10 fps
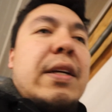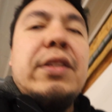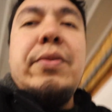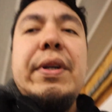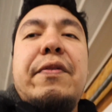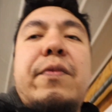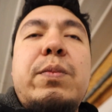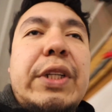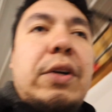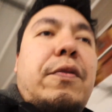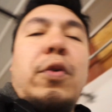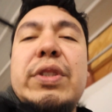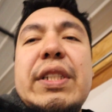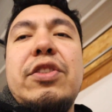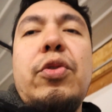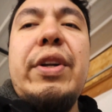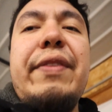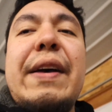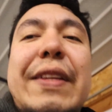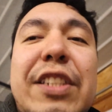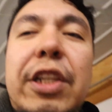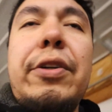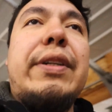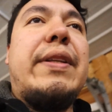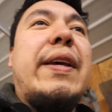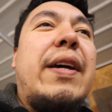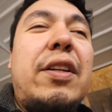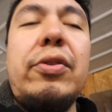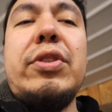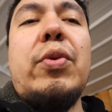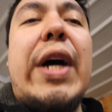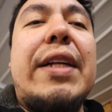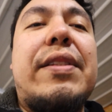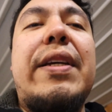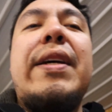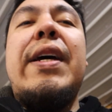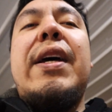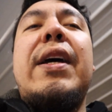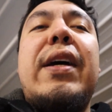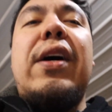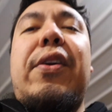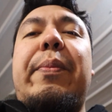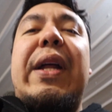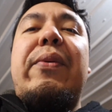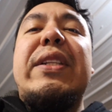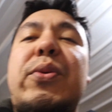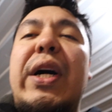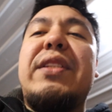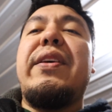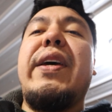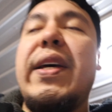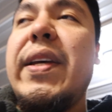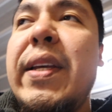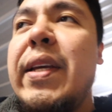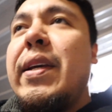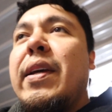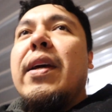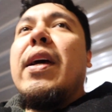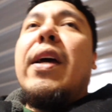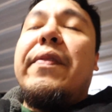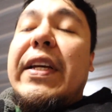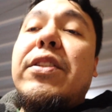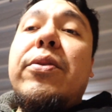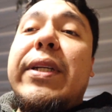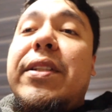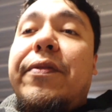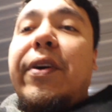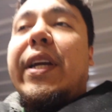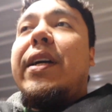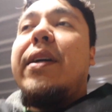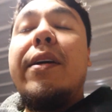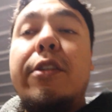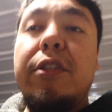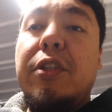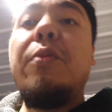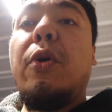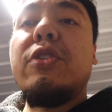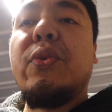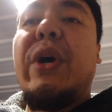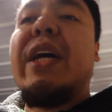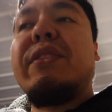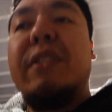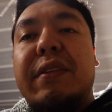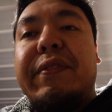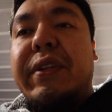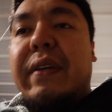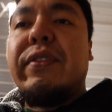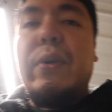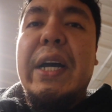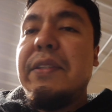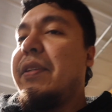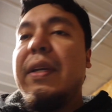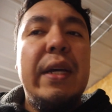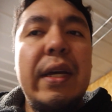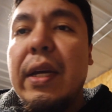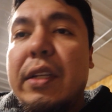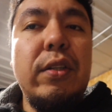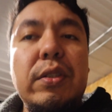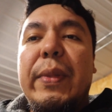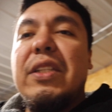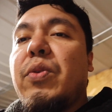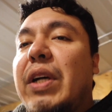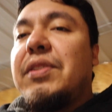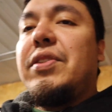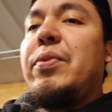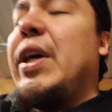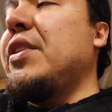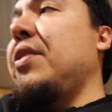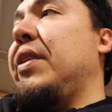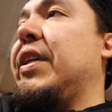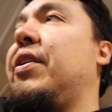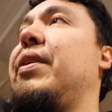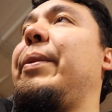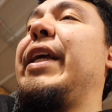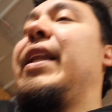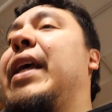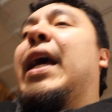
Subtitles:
doing, 4 sets of 25. That's 100 squats, 100 bodyweight squats. If that's too easy for you, do more squats. And if you love squats, do as many squats as you want to. You know what I mean?